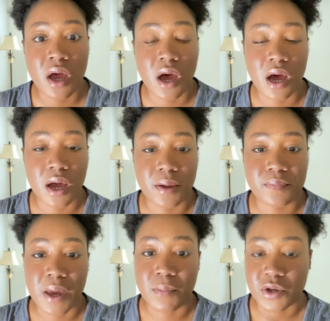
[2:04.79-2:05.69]
Um,
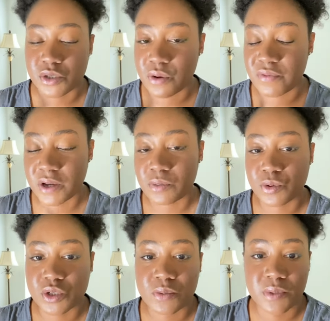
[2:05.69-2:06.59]
I'm also available
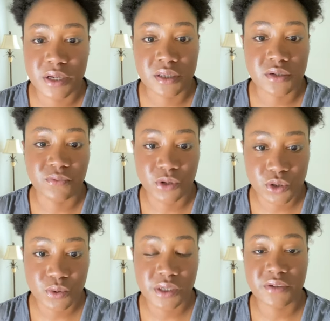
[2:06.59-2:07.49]
to meet
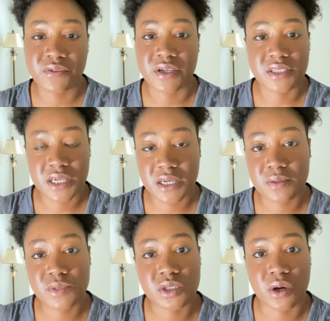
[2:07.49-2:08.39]
virtually via
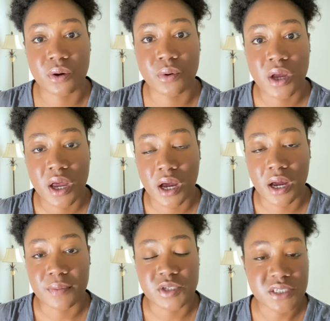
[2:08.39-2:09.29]
Teams. So
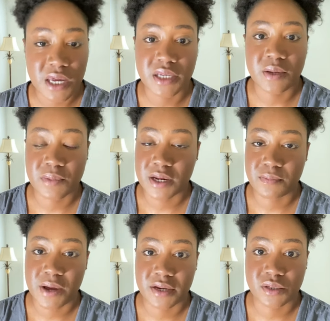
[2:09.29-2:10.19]
um, just kind of keep that in
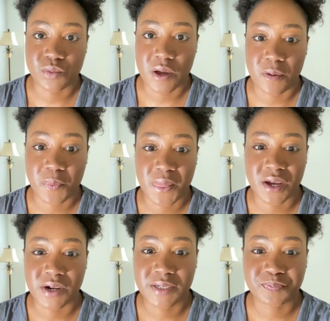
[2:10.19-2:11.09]
mind as well. All
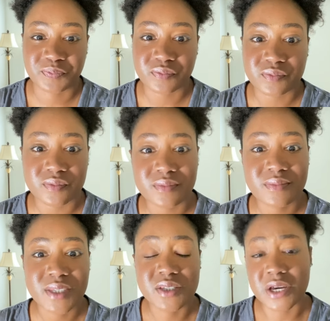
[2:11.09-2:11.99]
right.
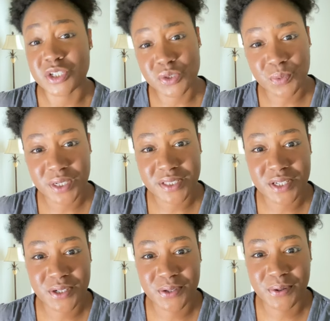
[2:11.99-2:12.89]
So I just wanted
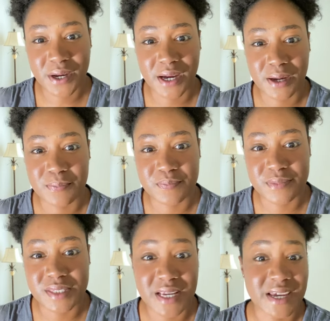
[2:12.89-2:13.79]
to um,
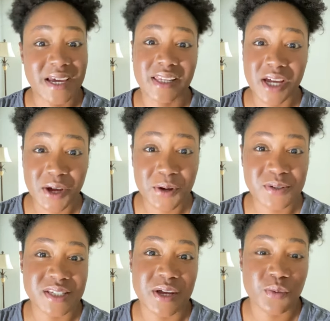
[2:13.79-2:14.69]
say hello,
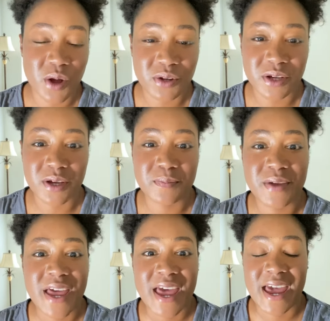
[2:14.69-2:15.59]
say welcome,
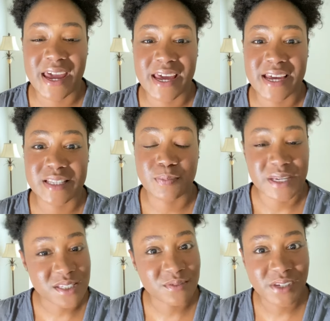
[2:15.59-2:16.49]
and
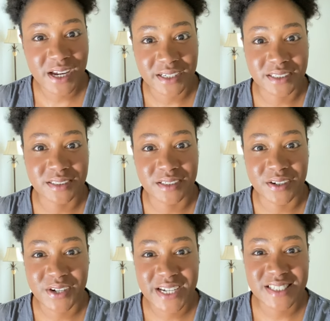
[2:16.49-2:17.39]
best of luck. All
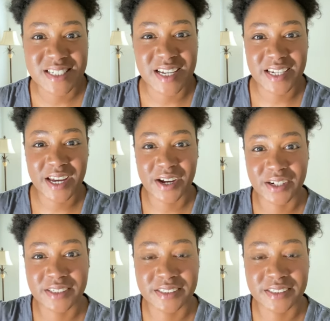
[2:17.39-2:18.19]
right, take care.